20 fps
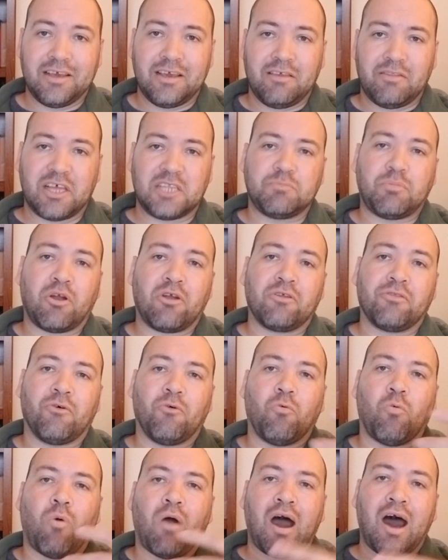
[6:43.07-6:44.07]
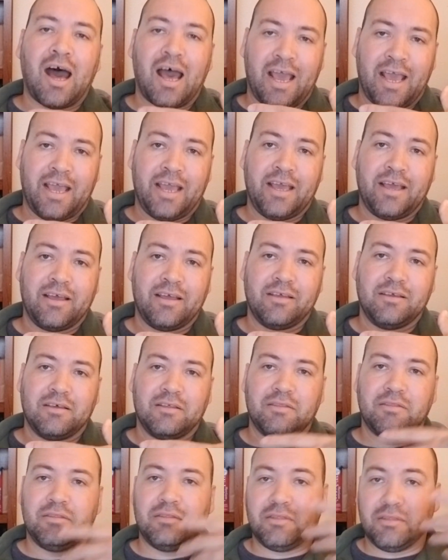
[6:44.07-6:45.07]
That's part of the why
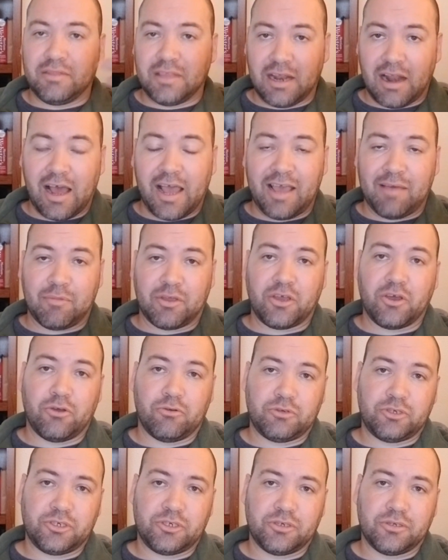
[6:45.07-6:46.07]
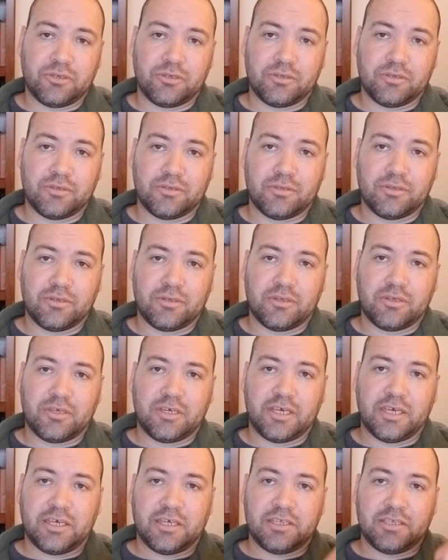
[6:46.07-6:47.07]
that I am a coach,
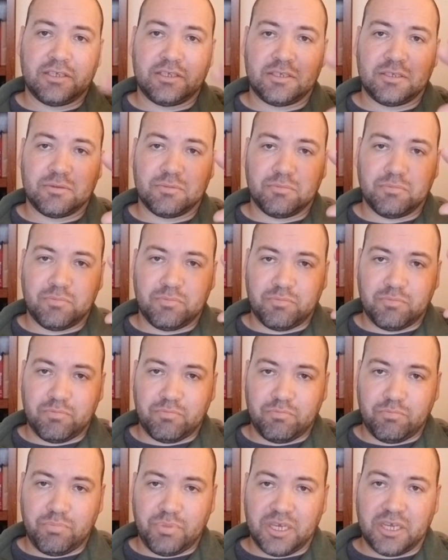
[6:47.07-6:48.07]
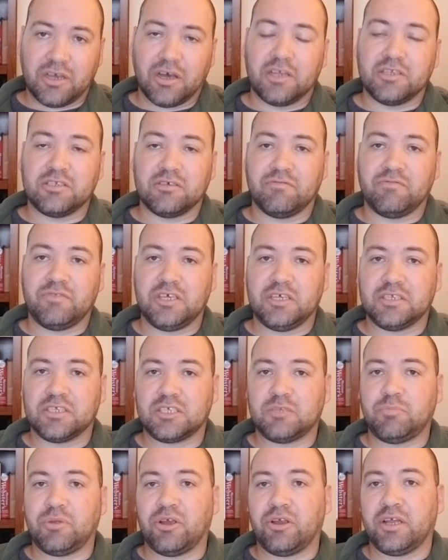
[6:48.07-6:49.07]
is because of these
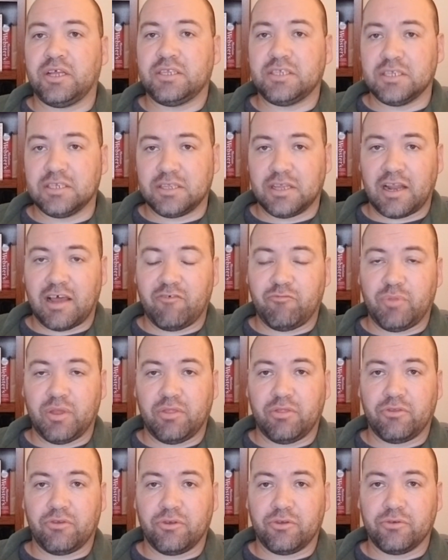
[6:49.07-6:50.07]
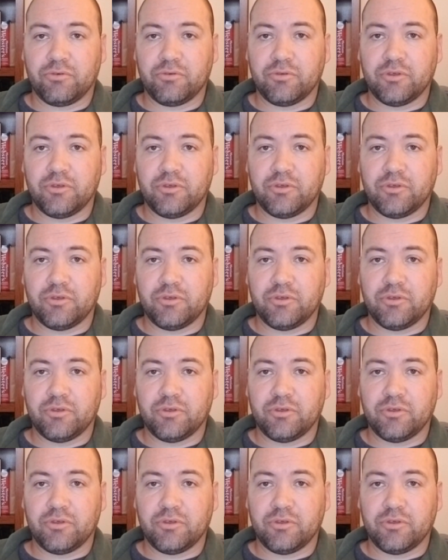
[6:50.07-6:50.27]
experiences that I've been through.